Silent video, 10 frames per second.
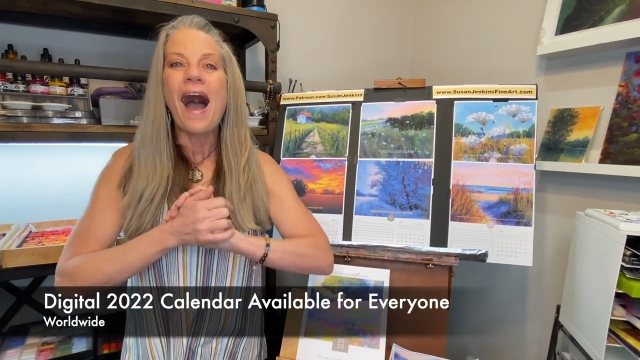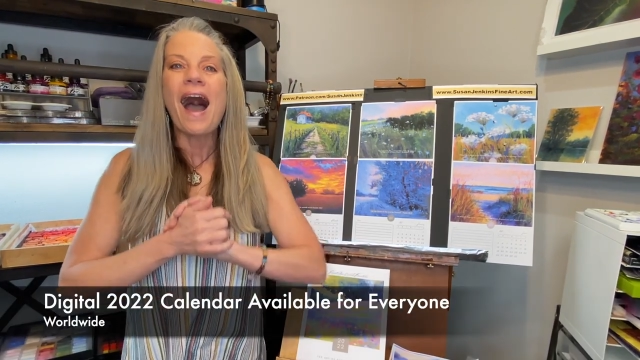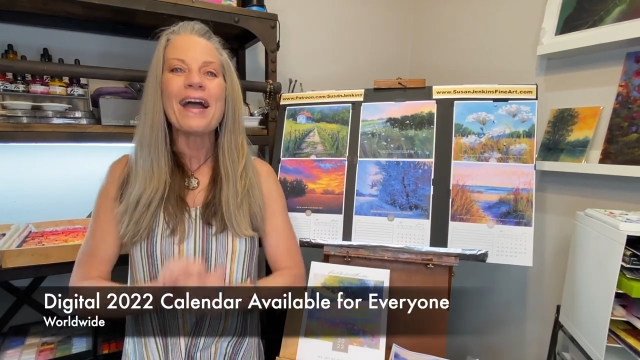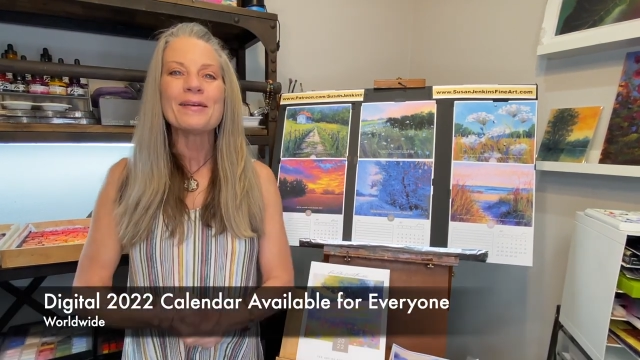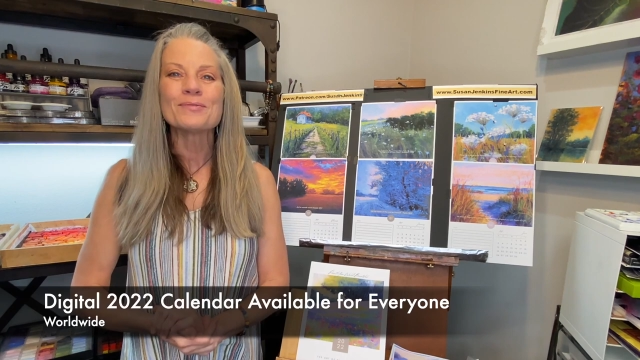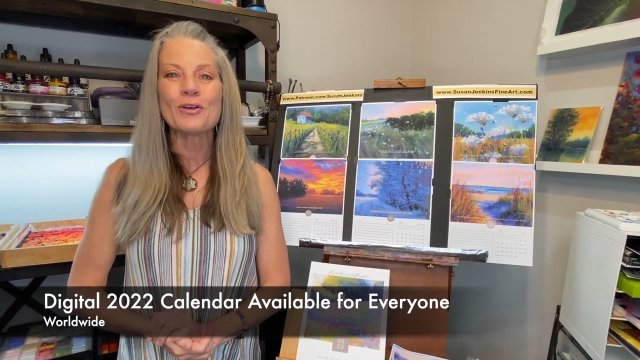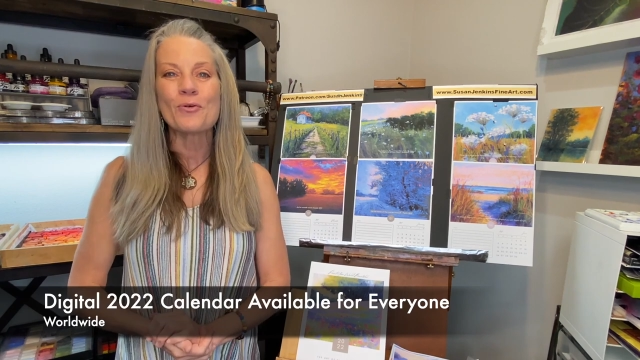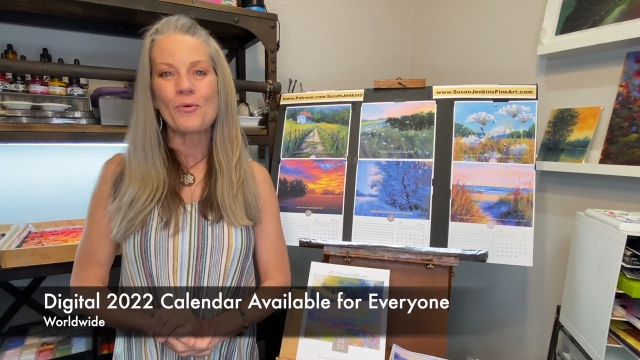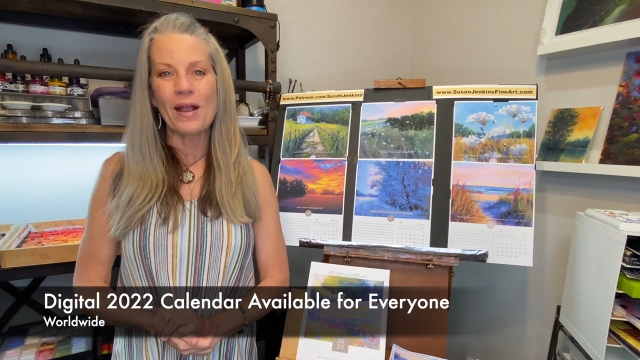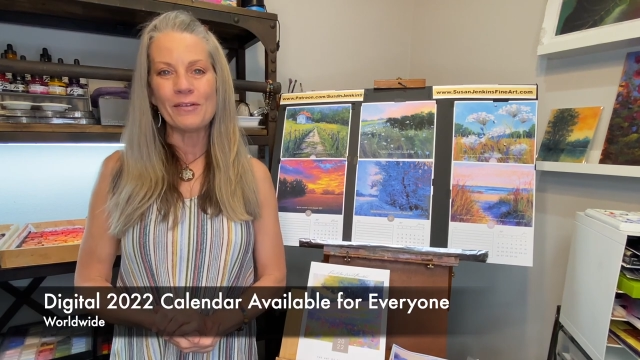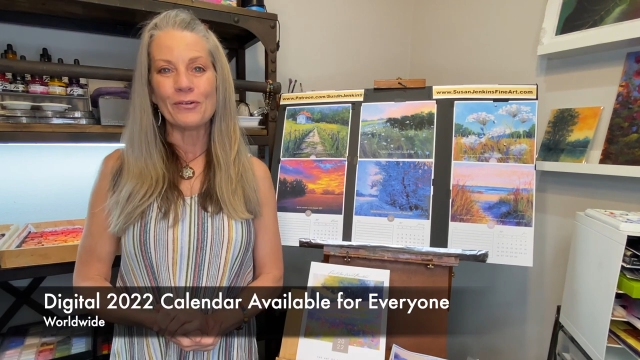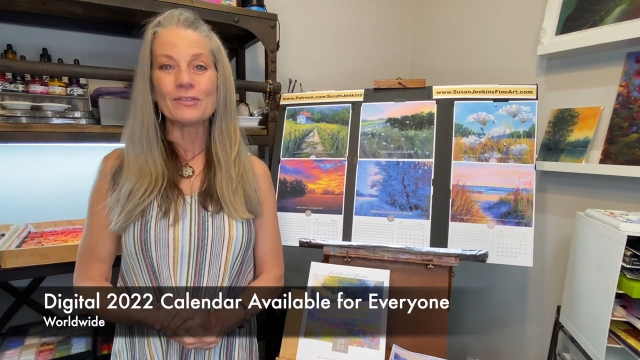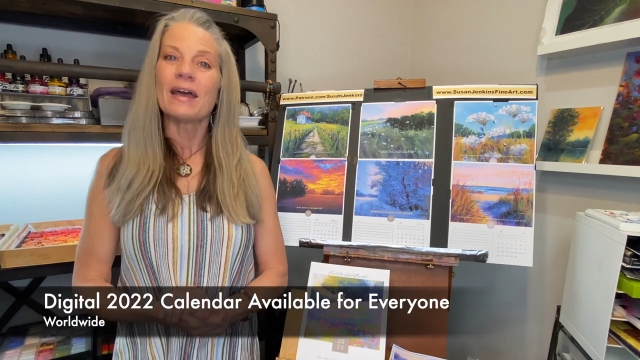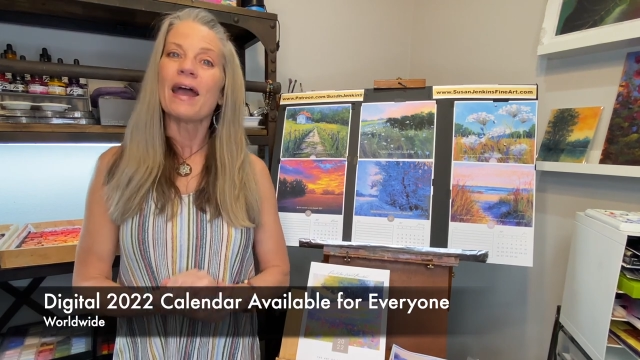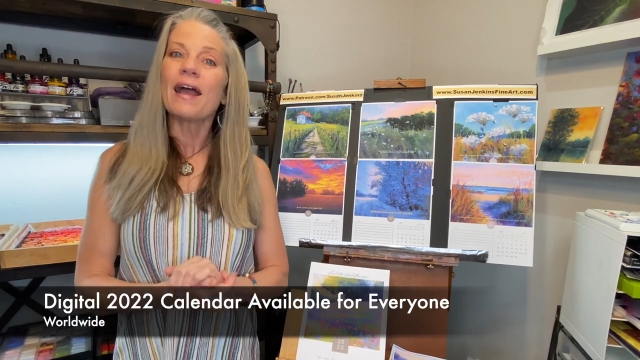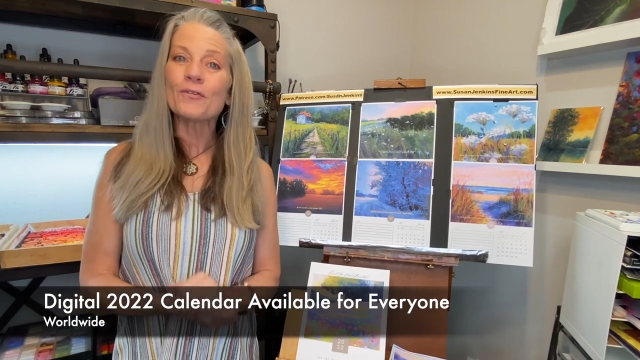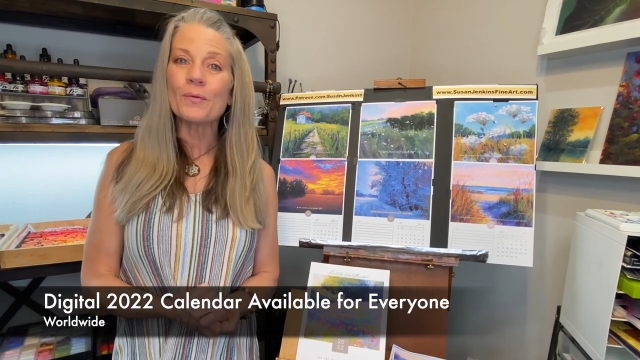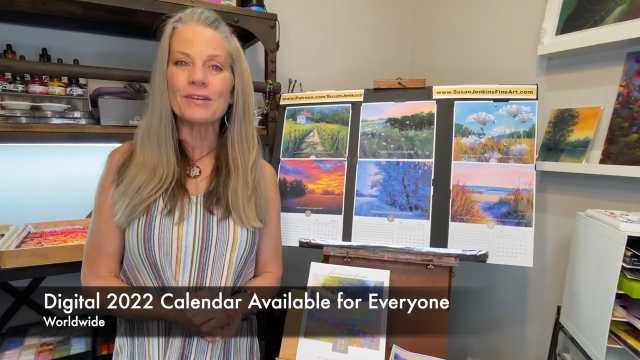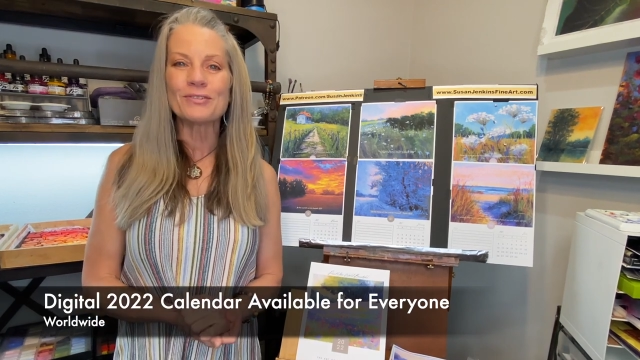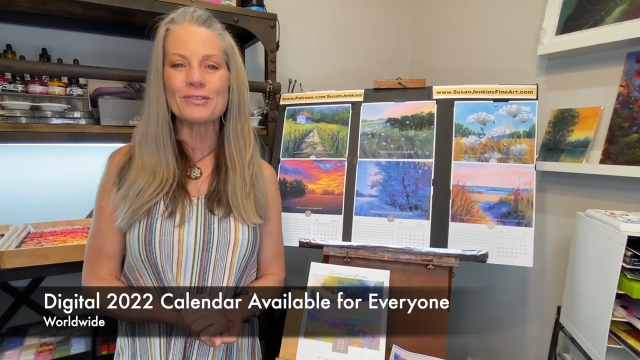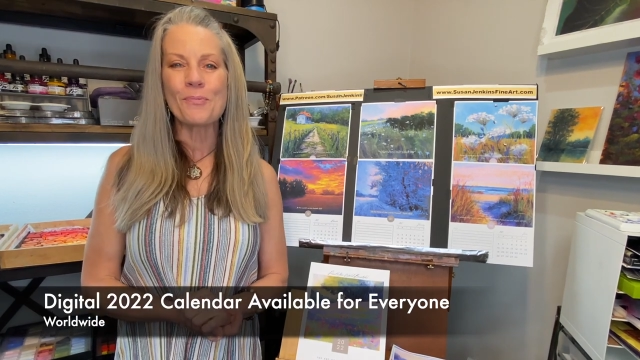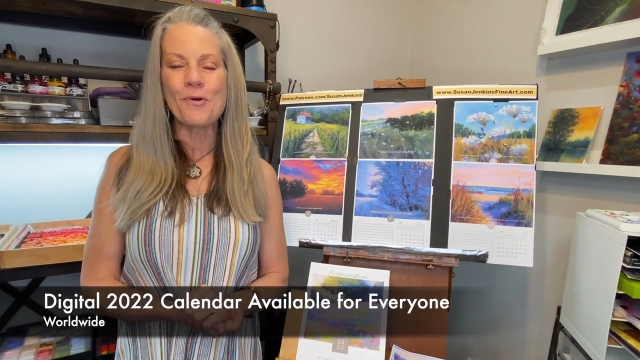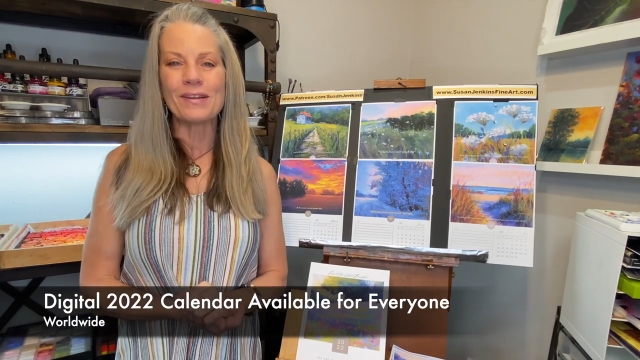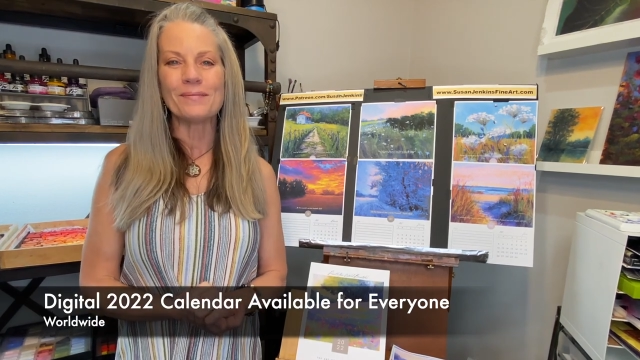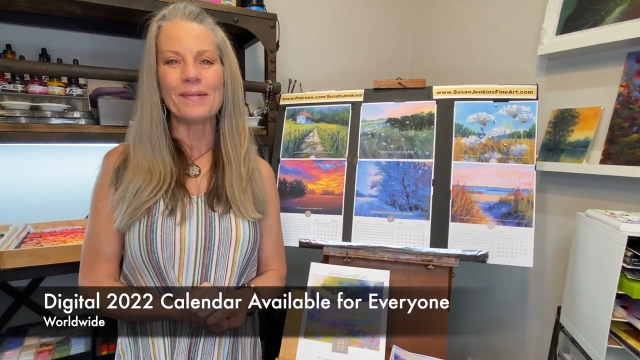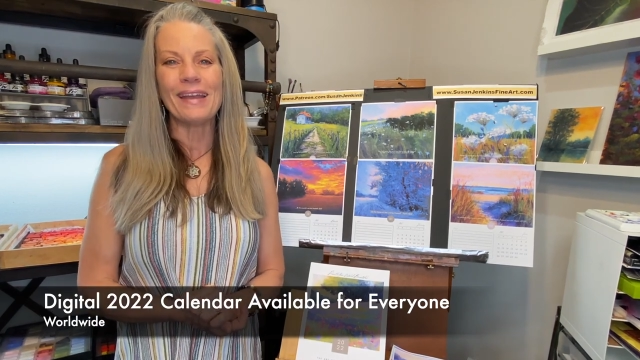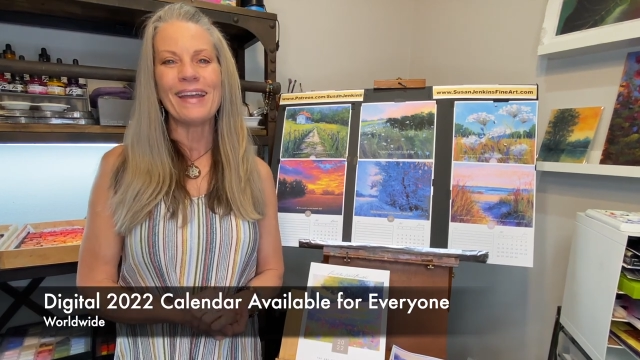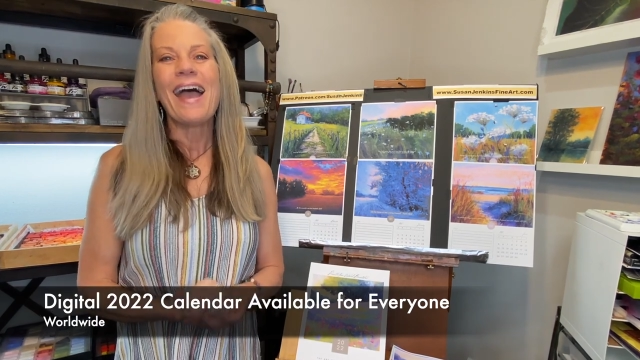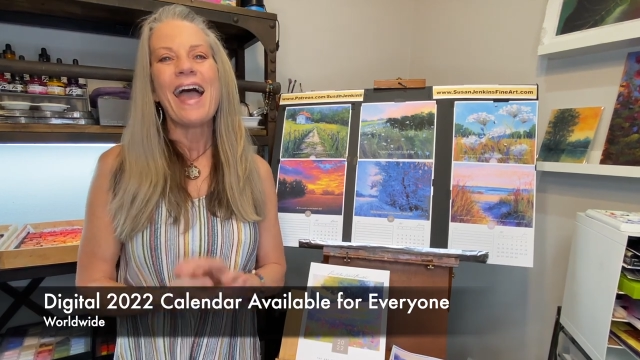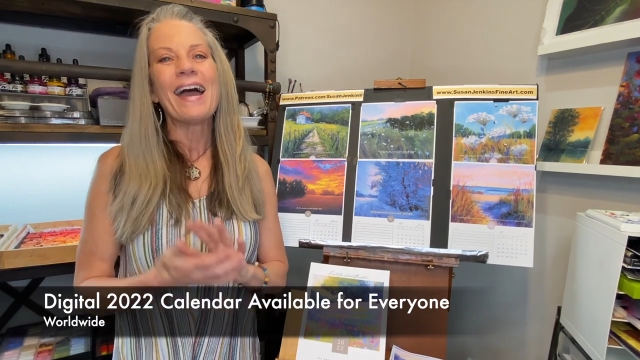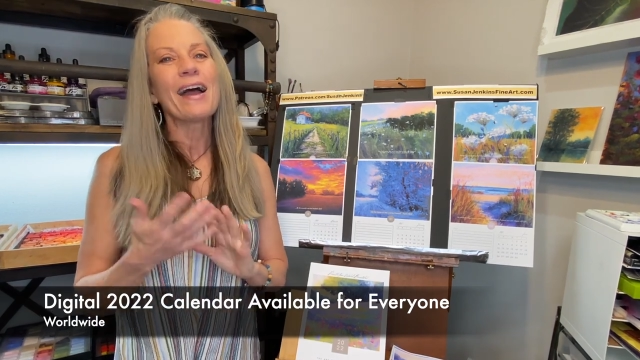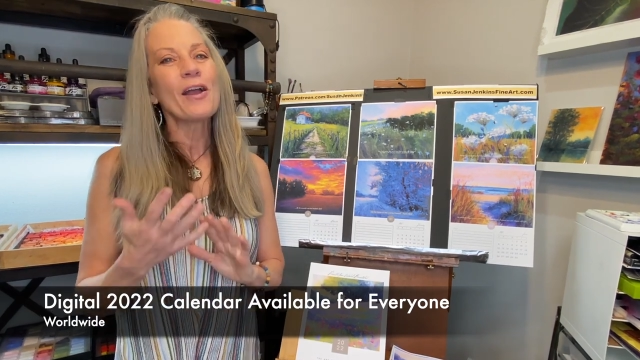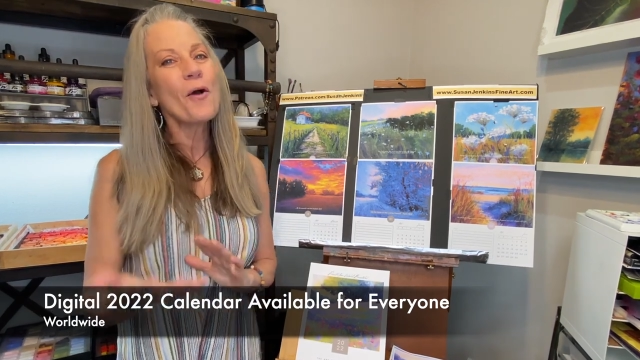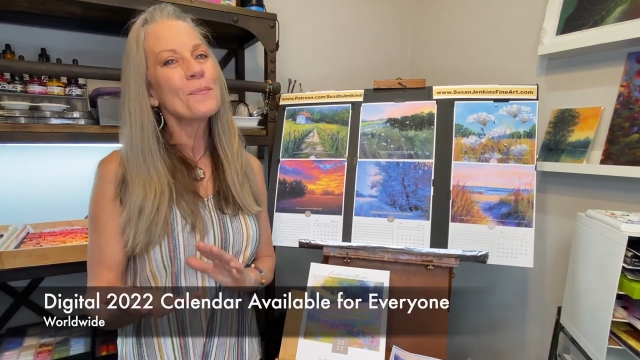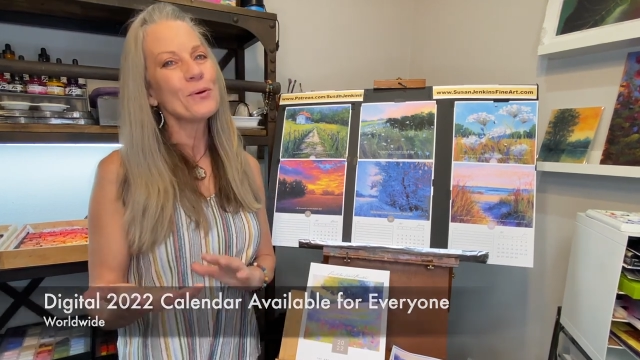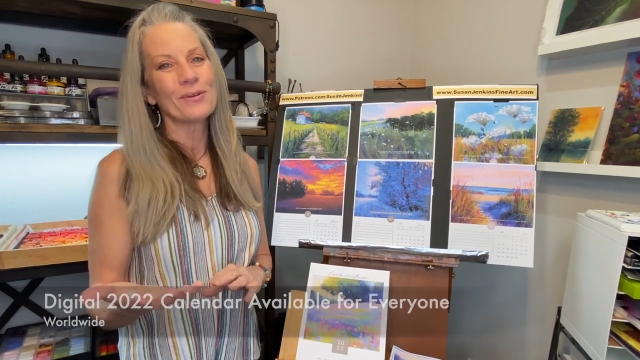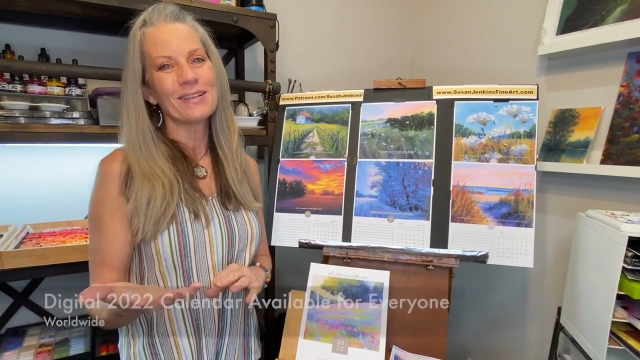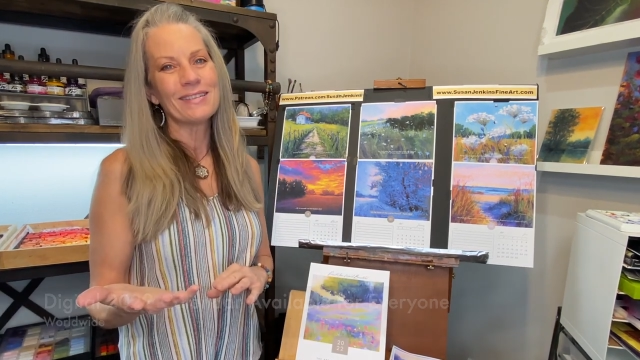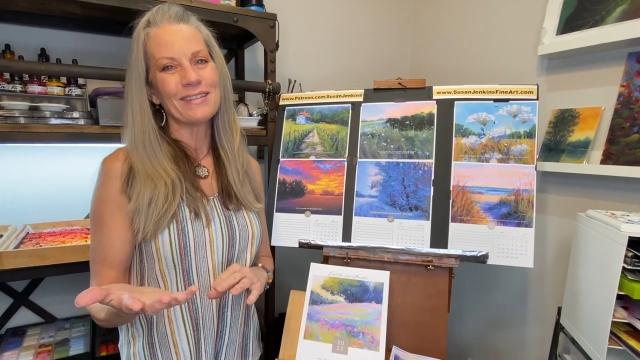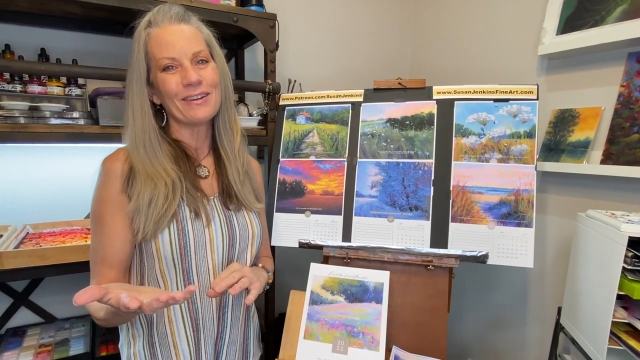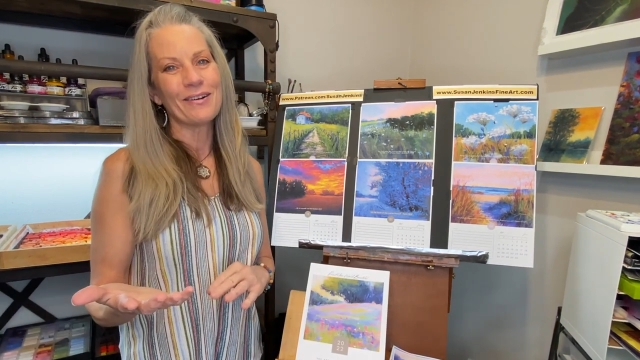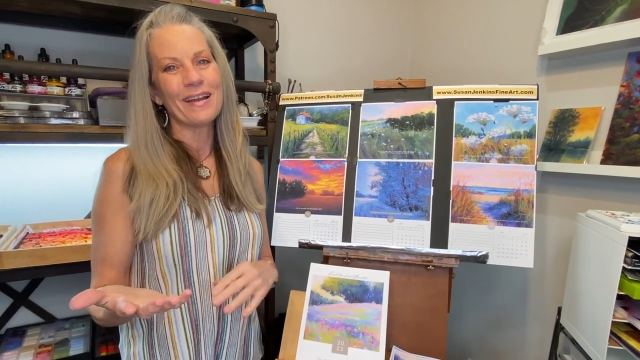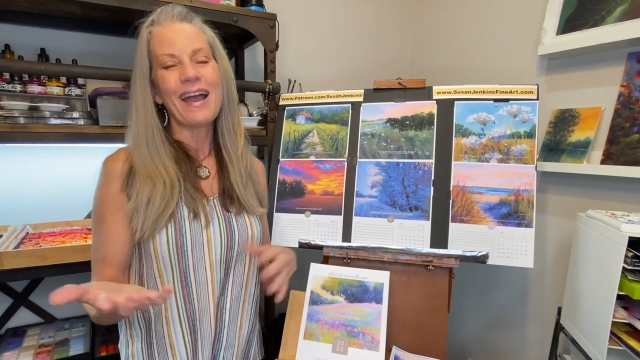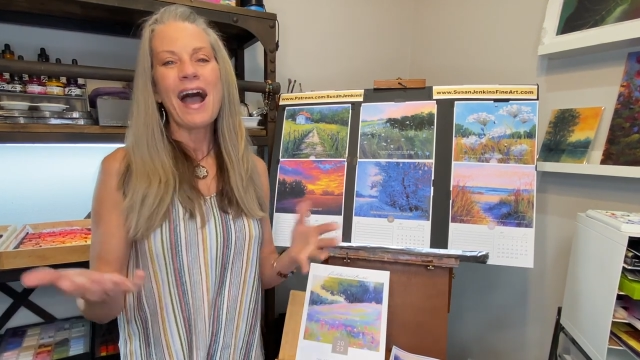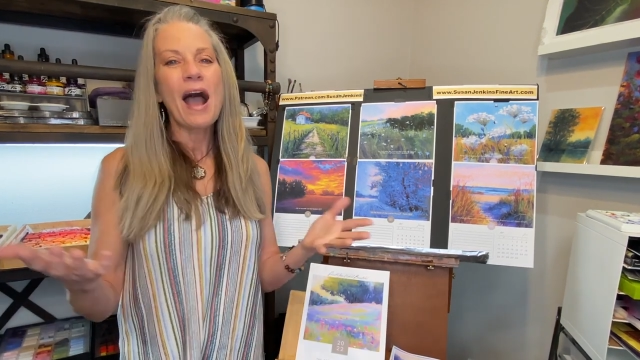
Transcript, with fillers: I am so grateful to everyone who supported me, and I hope you'll consider it.